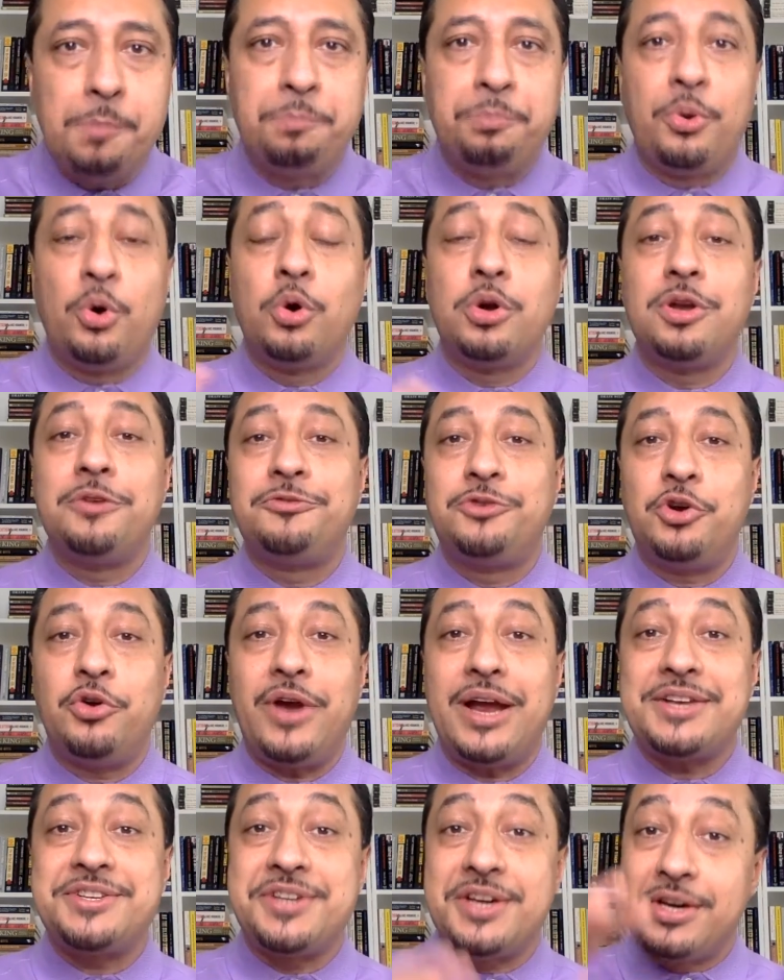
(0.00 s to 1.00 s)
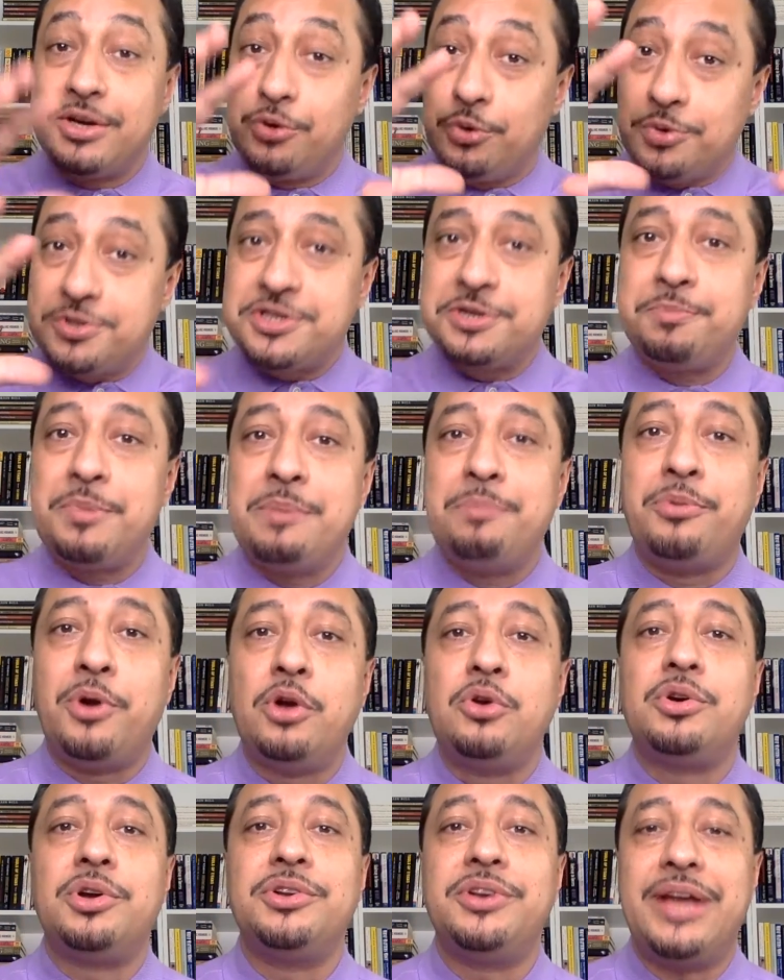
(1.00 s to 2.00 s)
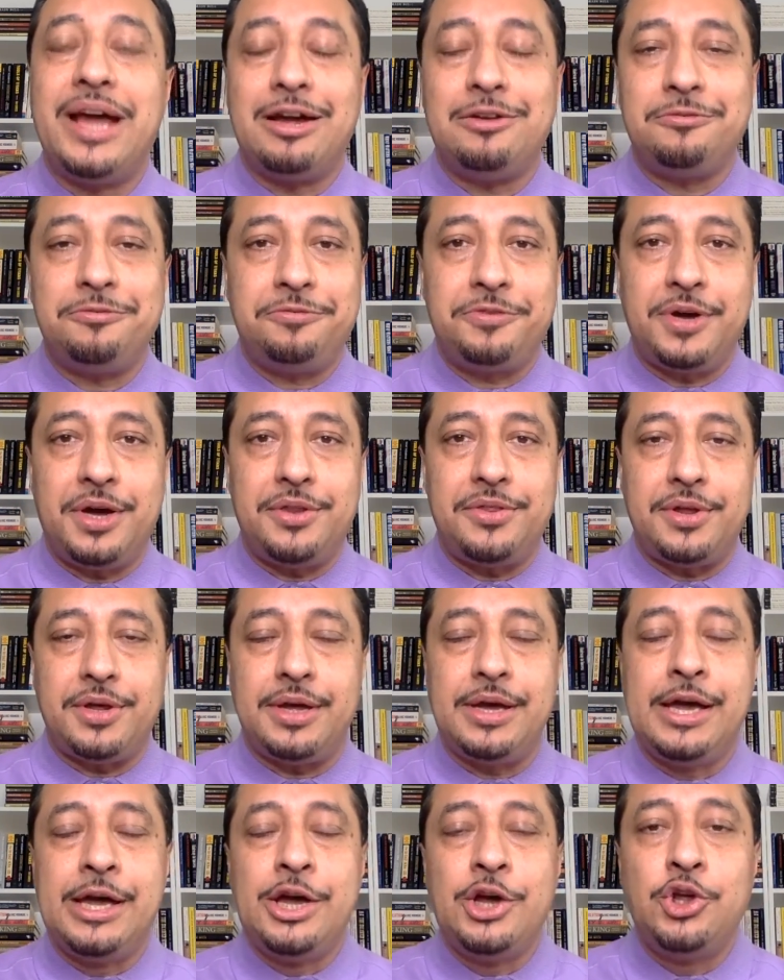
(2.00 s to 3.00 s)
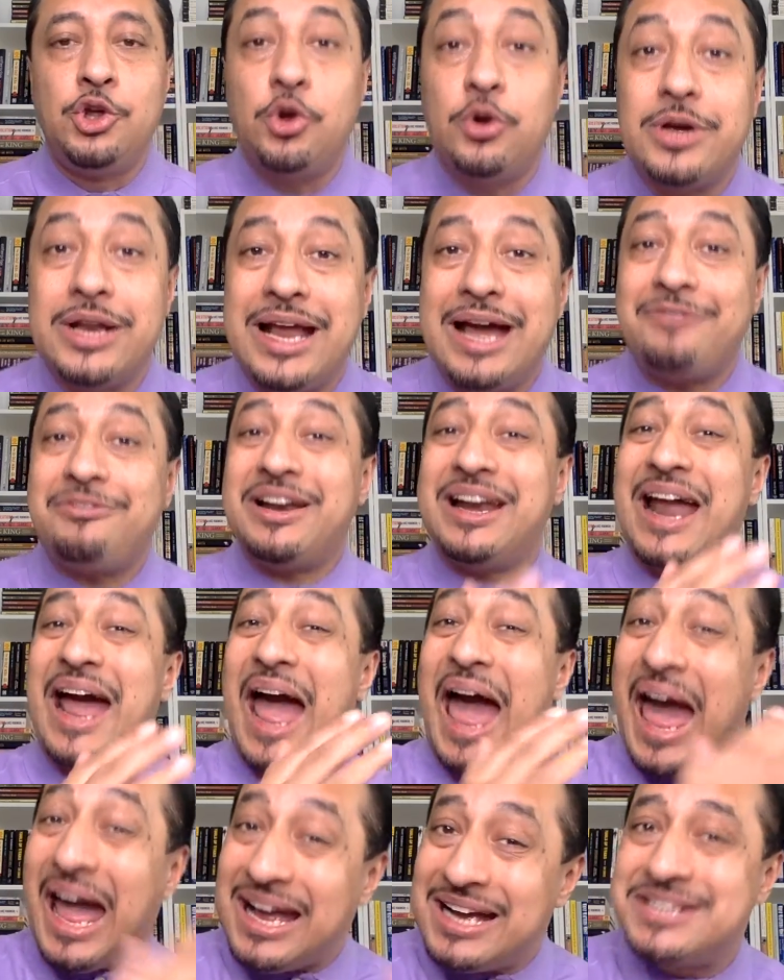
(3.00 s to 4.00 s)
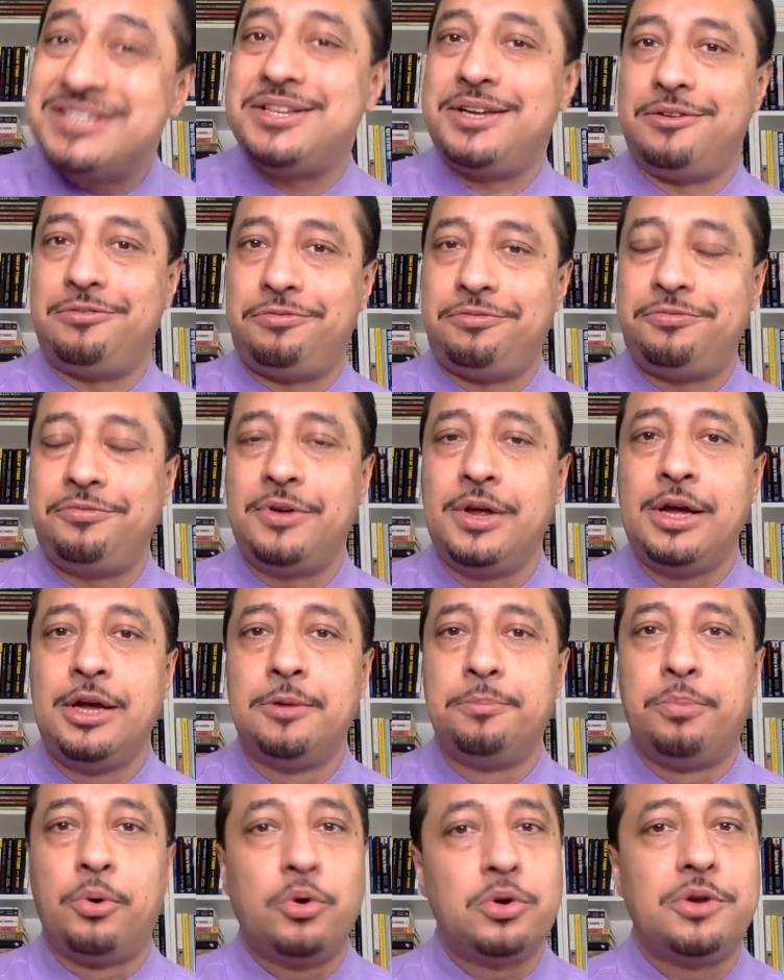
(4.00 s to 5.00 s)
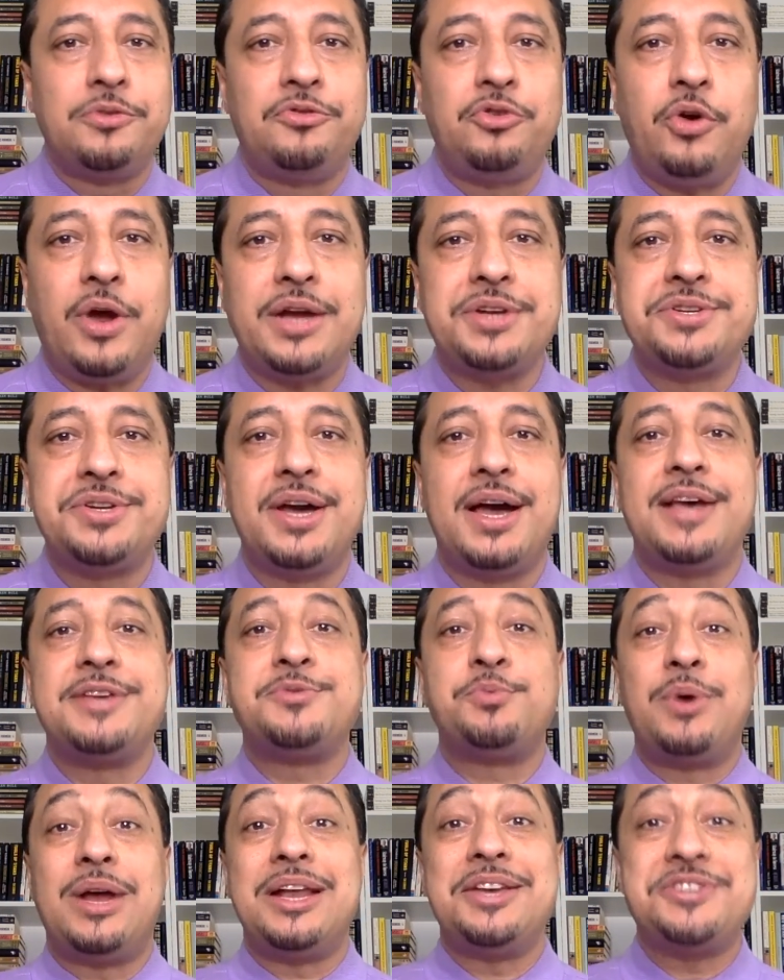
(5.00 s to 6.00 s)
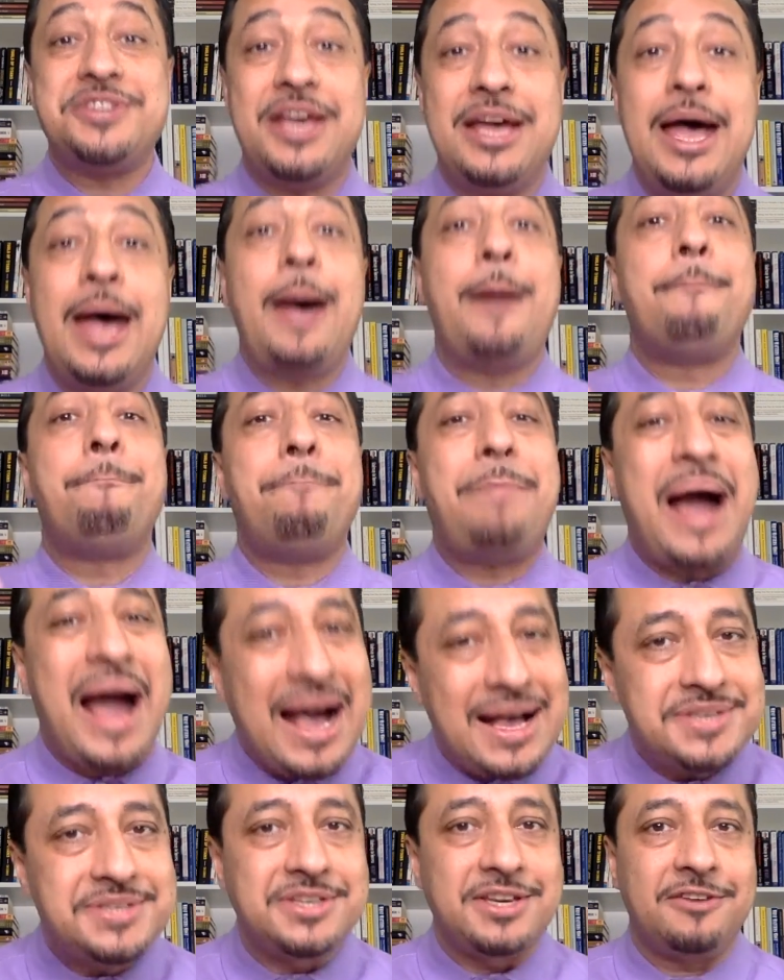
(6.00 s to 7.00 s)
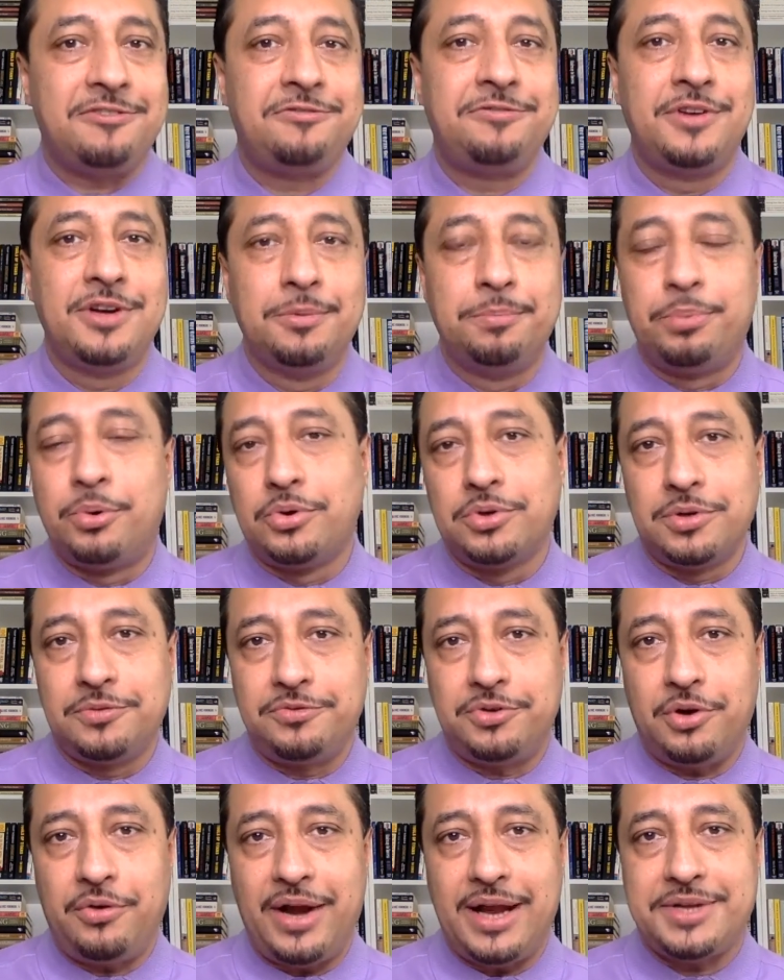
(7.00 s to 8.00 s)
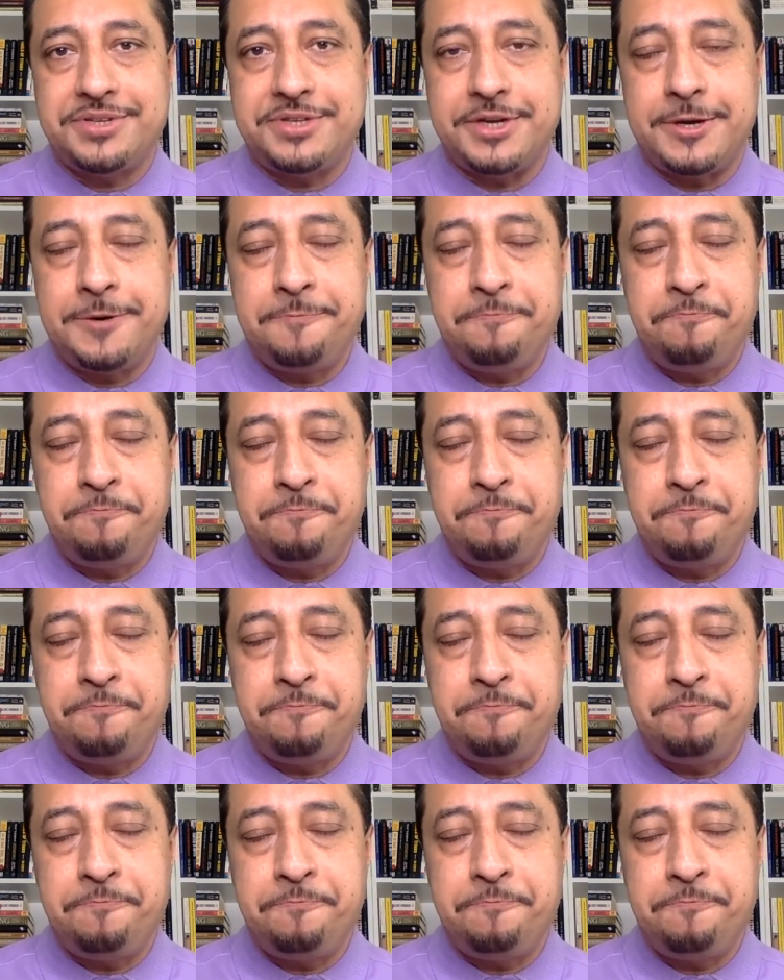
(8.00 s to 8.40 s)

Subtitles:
Board of director can also be broken down further. You could have an active board of director as well as a passive board of director.